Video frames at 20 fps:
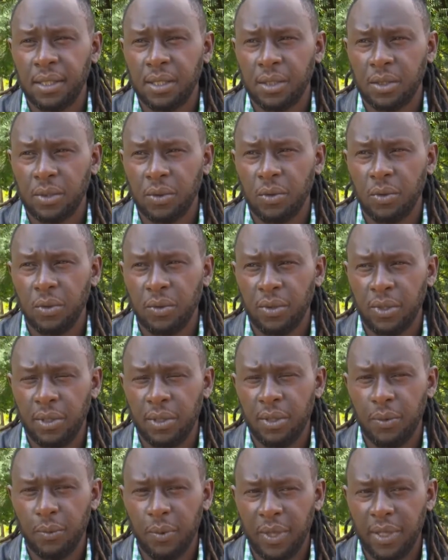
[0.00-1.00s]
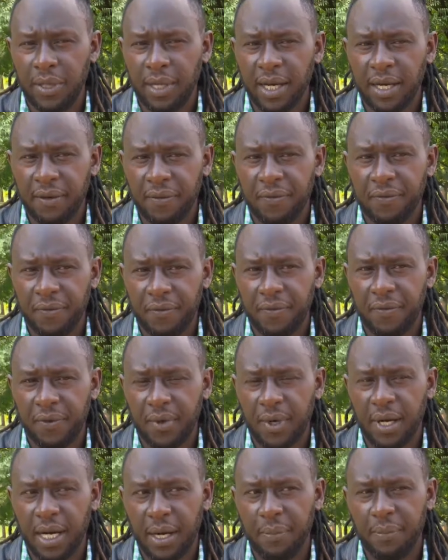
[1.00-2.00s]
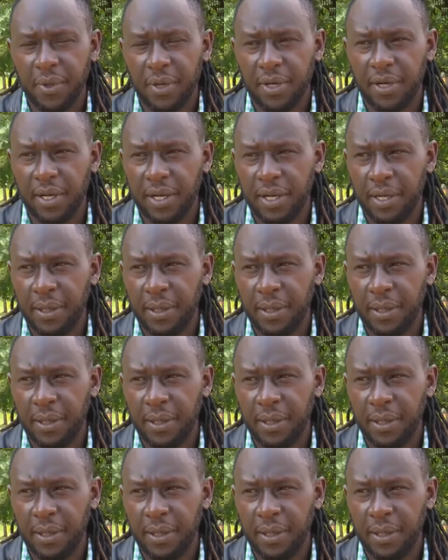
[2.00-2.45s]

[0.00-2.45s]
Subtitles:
So when that happened,